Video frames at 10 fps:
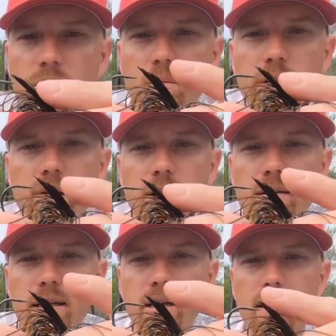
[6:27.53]
weed
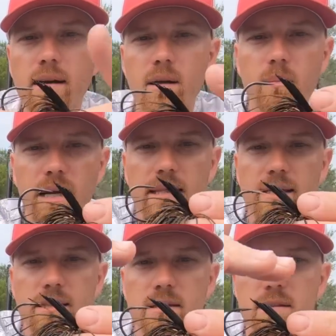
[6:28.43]
guard there, but I
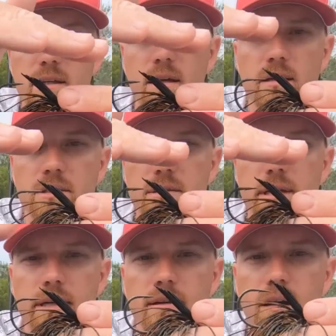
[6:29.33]
like to just cut it
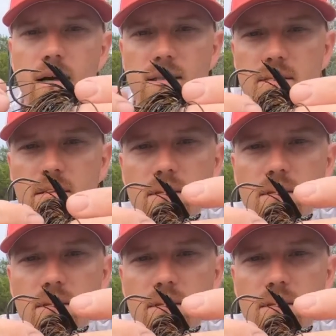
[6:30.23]
straight across,